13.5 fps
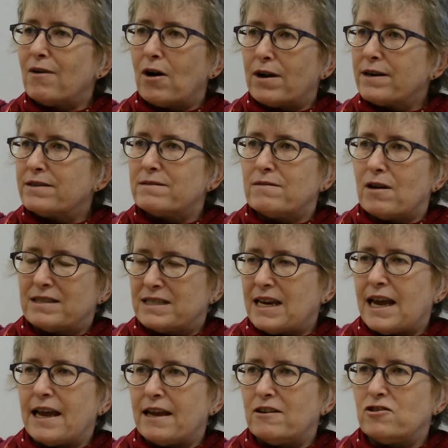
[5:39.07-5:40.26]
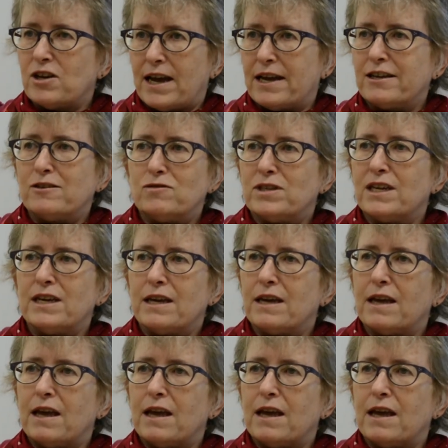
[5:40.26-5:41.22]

on the stage at U T,